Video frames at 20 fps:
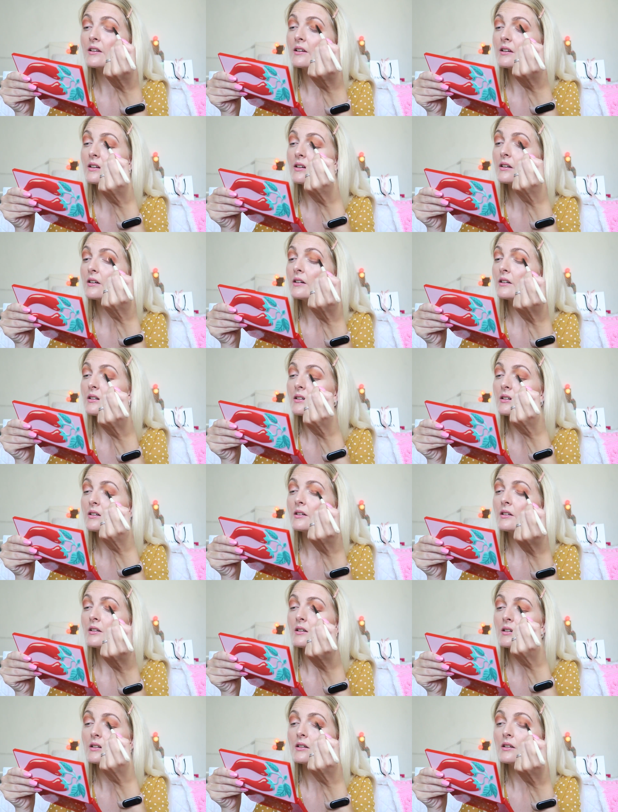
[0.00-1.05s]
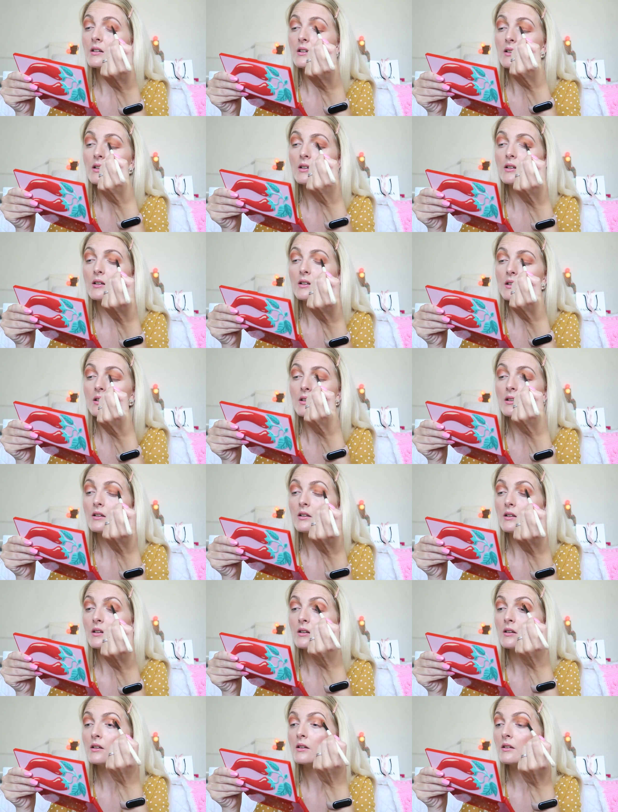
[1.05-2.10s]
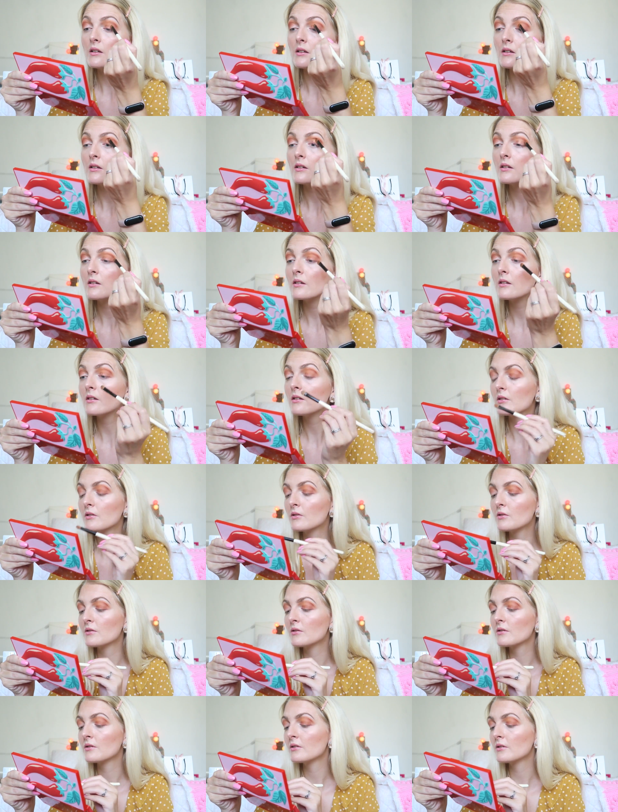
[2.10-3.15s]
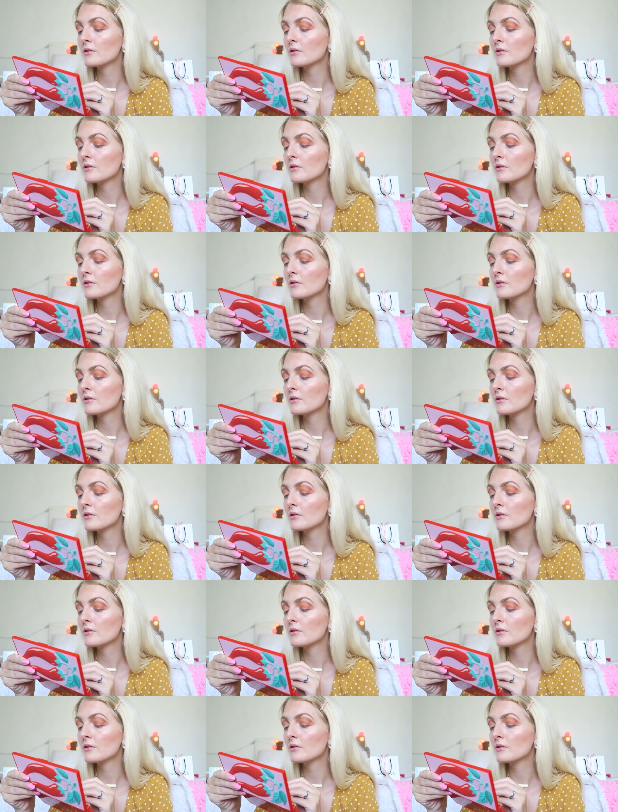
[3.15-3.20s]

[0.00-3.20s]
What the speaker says: [no speech]